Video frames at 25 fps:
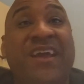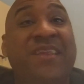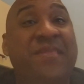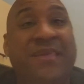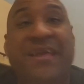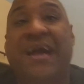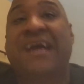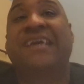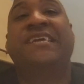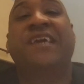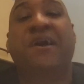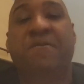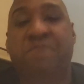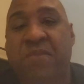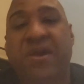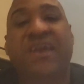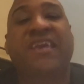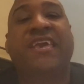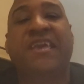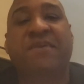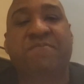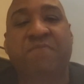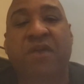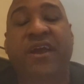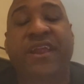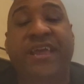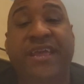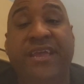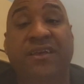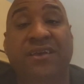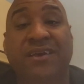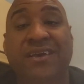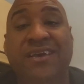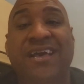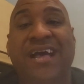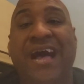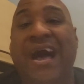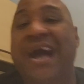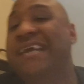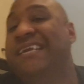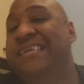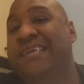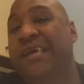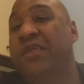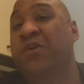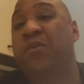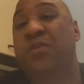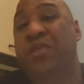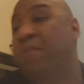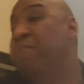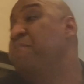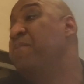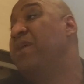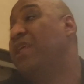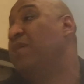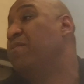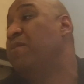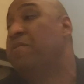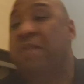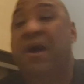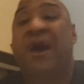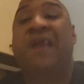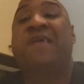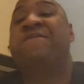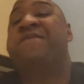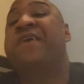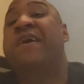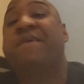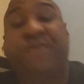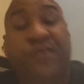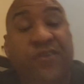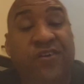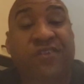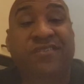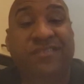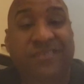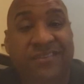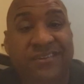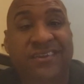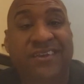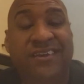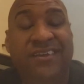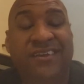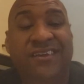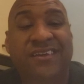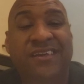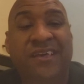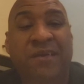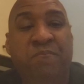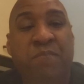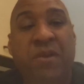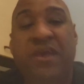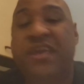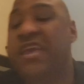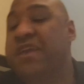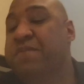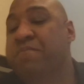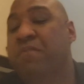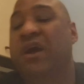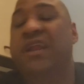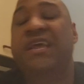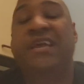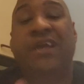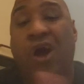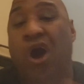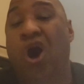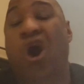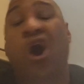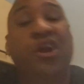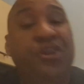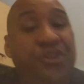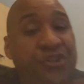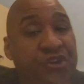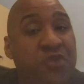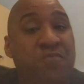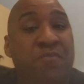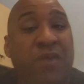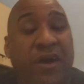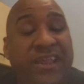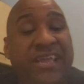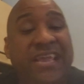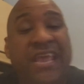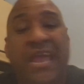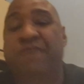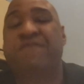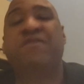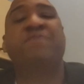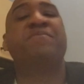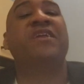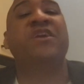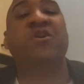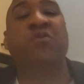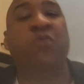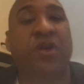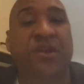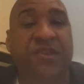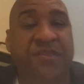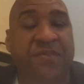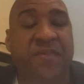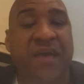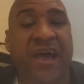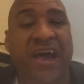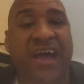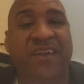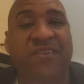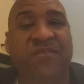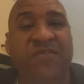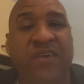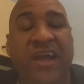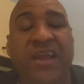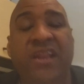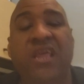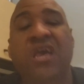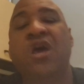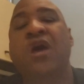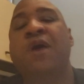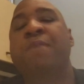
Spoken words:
The idea of making money, ideally with a minimal amount of effort, making money on your money, everybody wants that, right?